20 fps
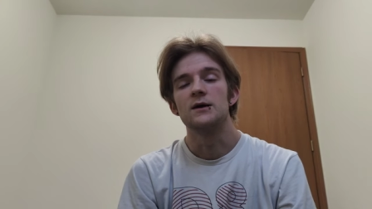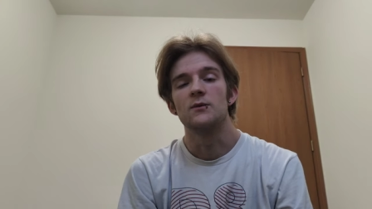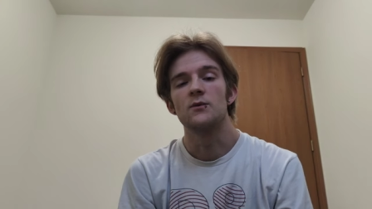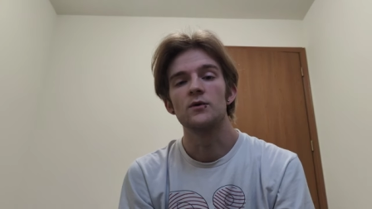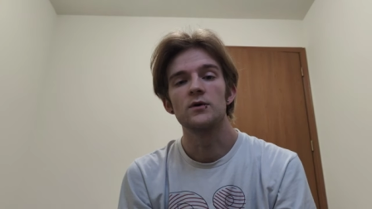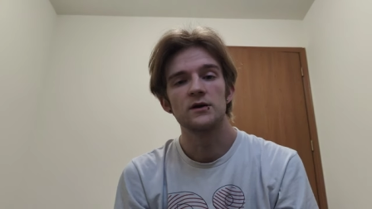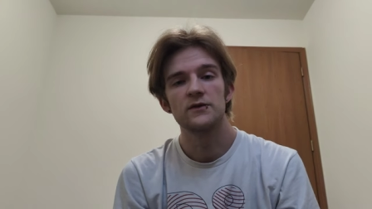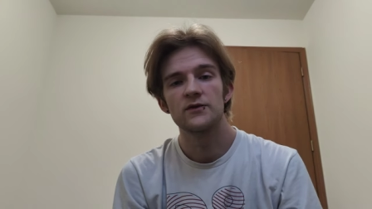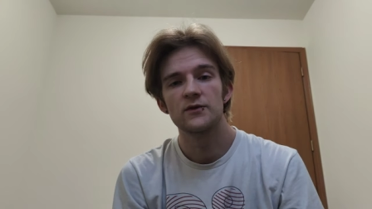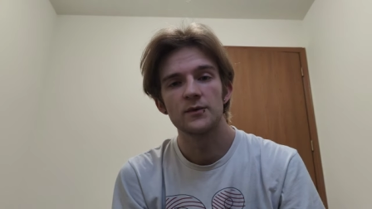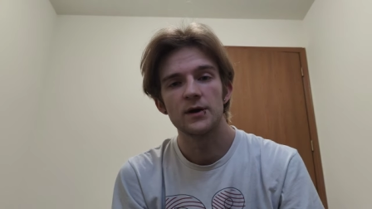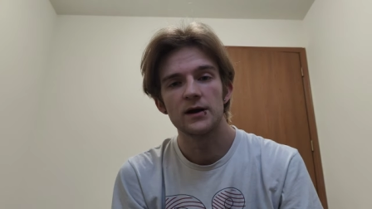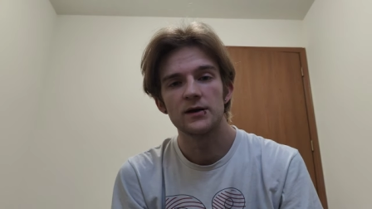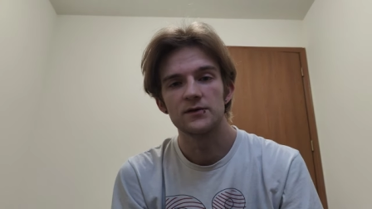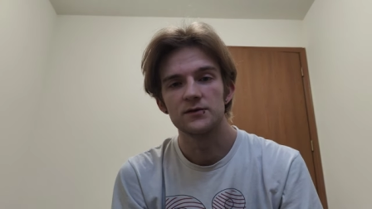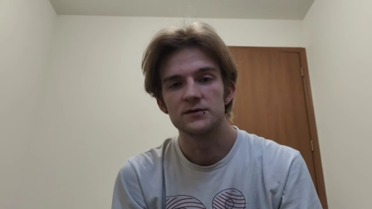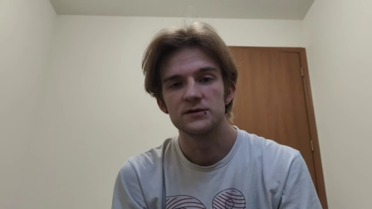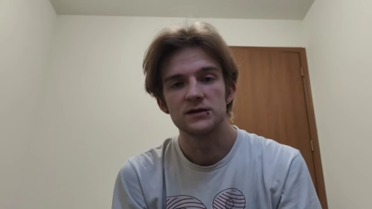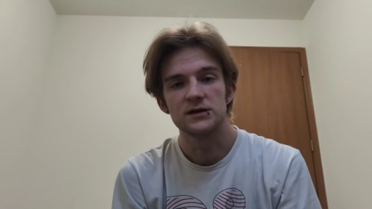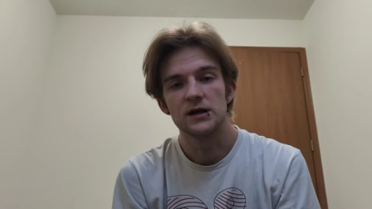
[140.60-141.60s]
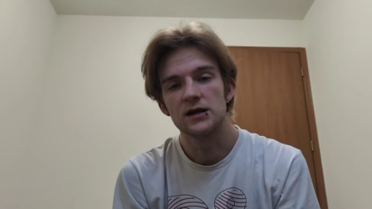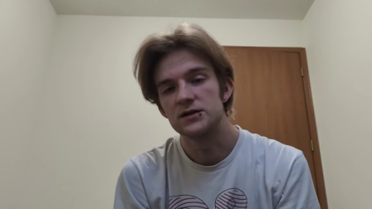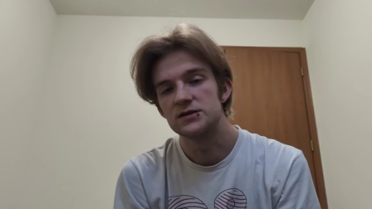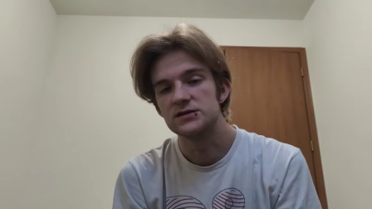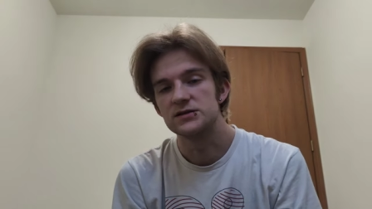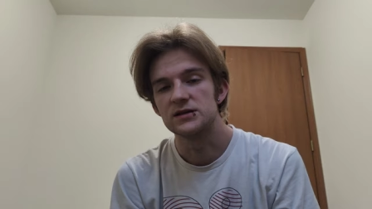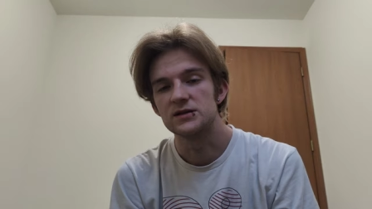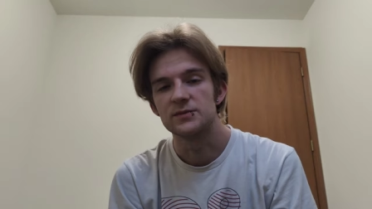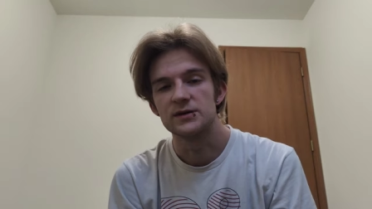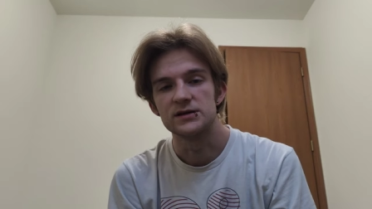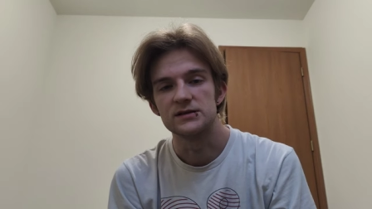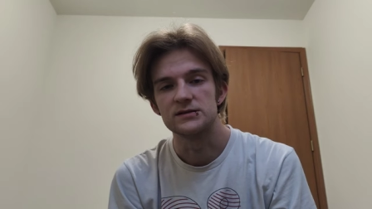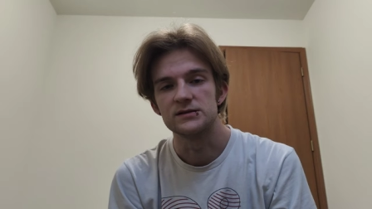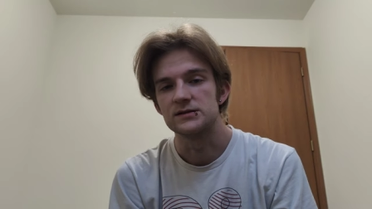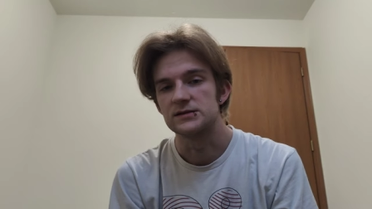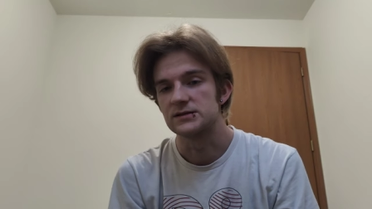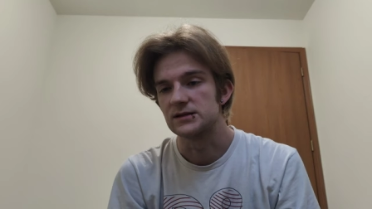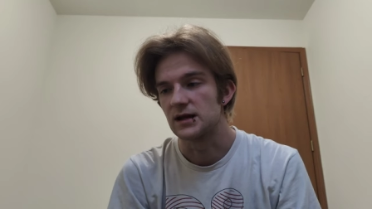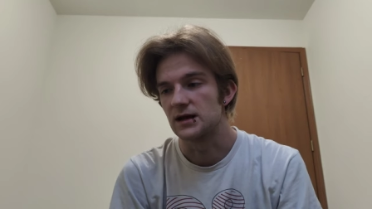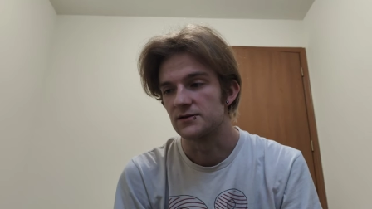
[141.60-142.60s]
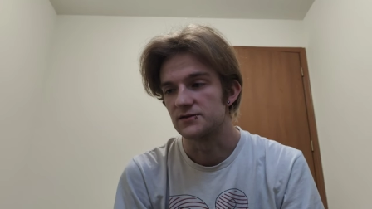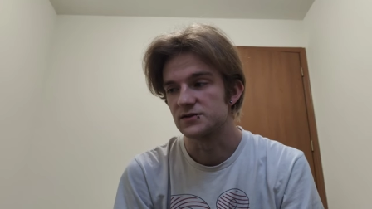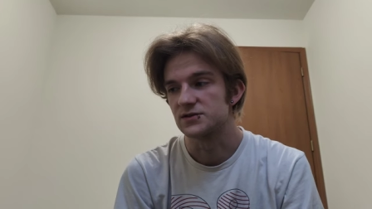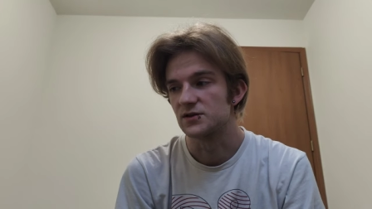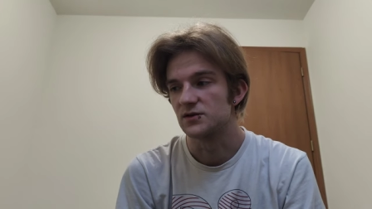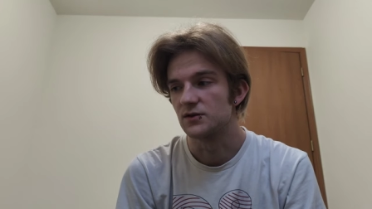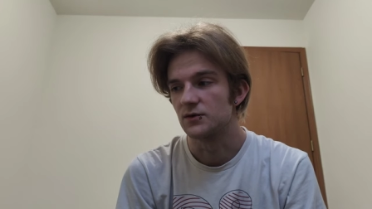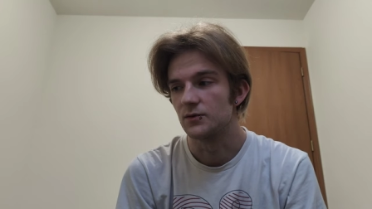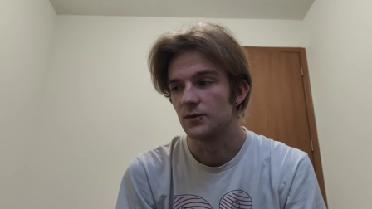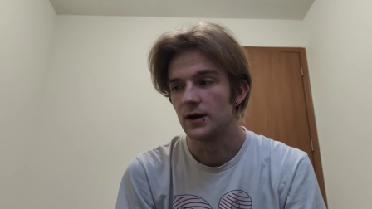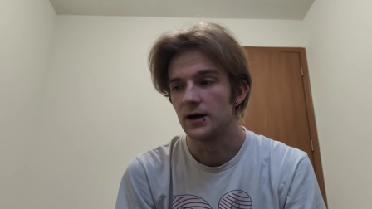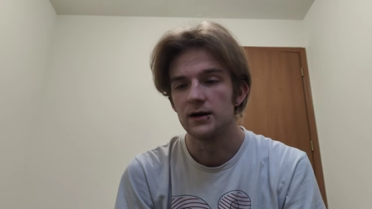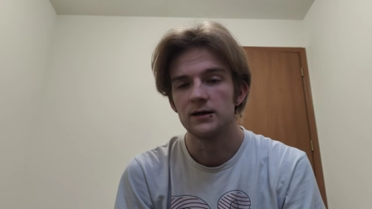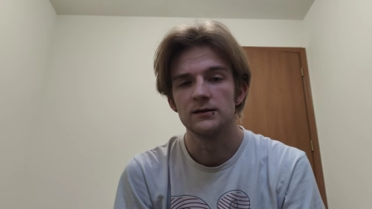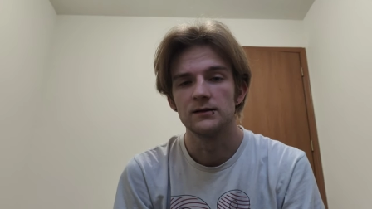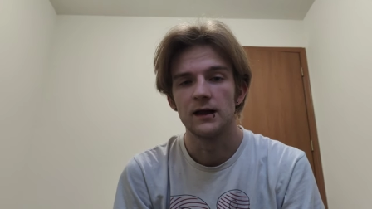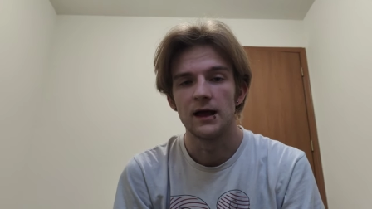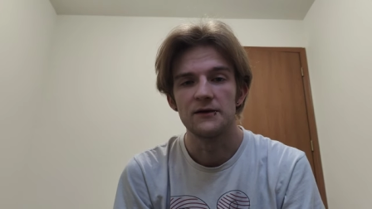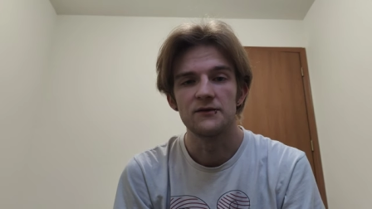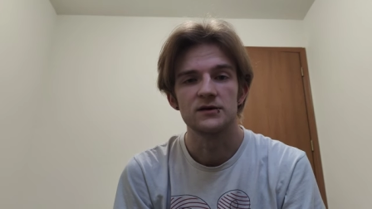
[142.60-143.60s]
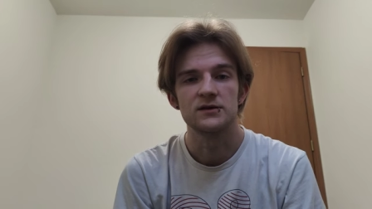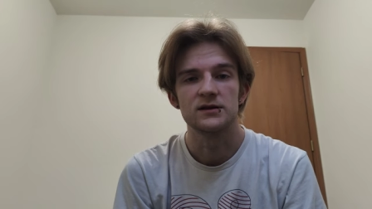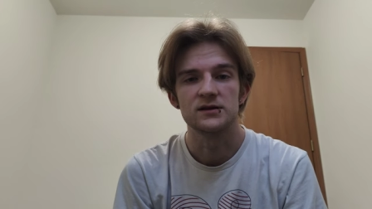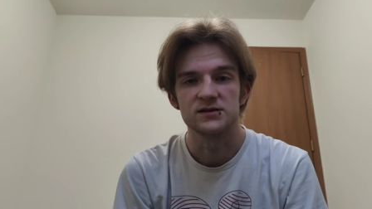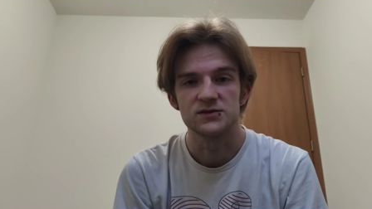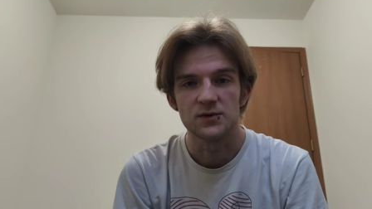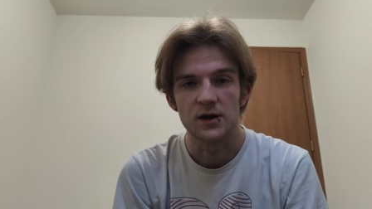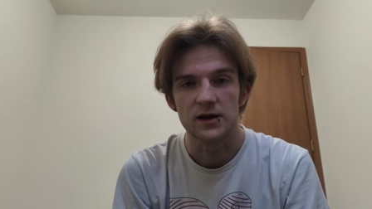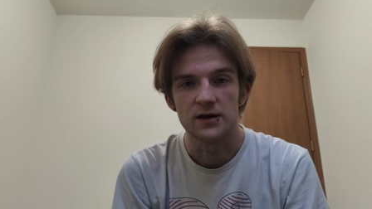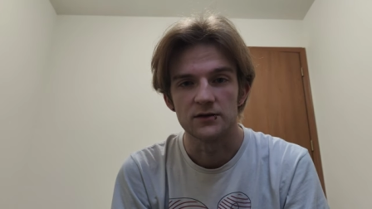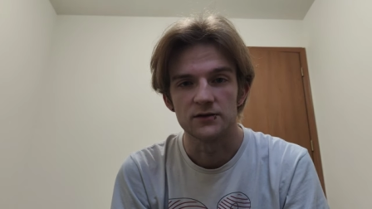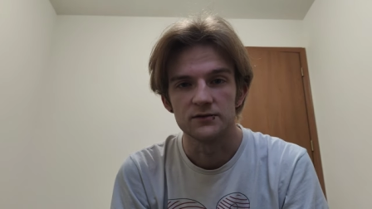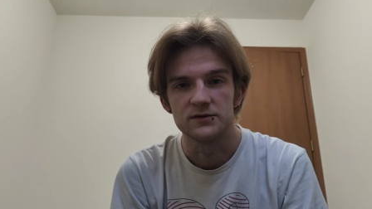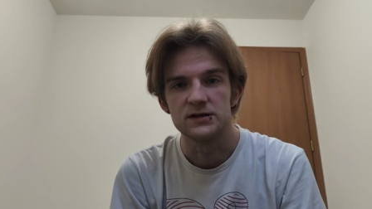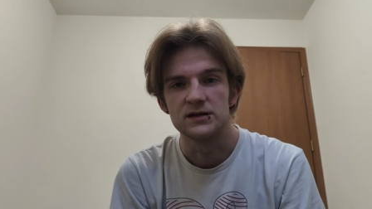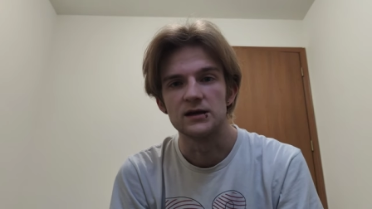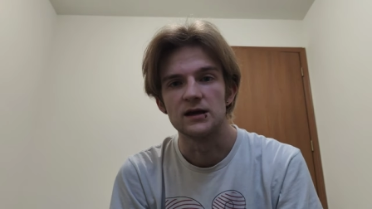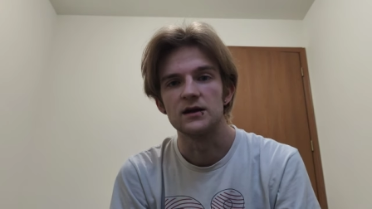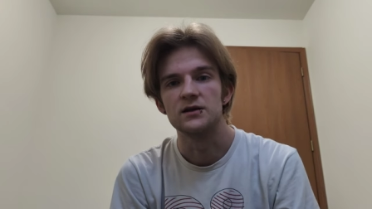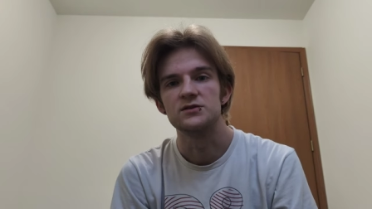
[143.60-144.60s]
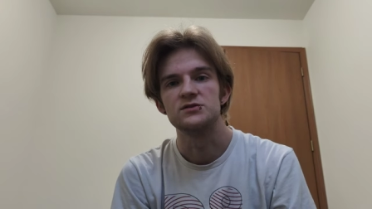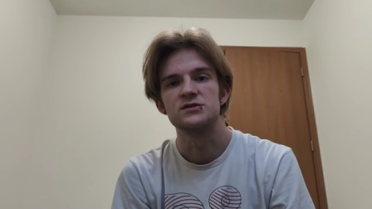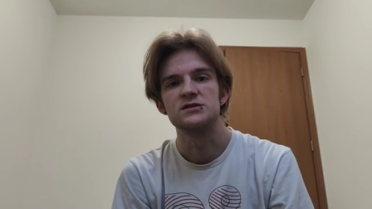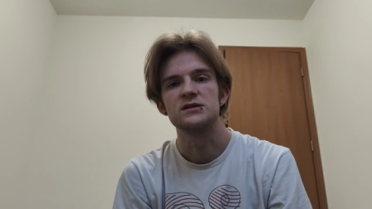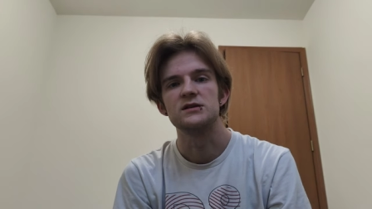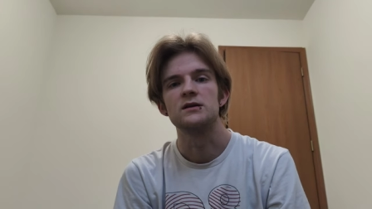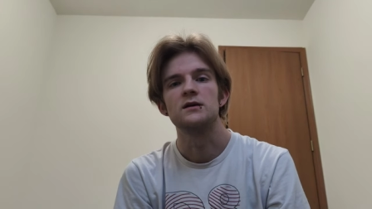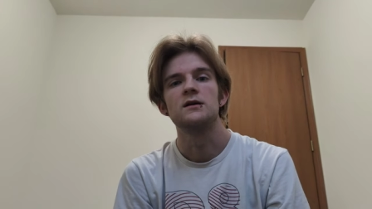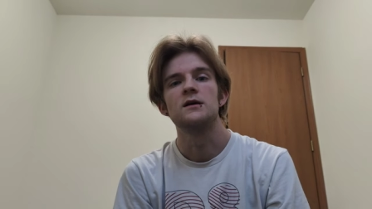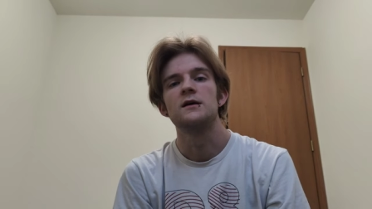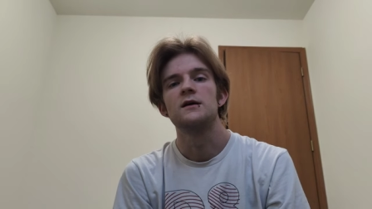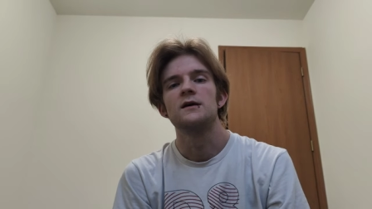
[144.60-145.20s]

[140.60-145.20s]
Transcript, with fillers: We're in the regular THC business now, so well, everything's regular THC.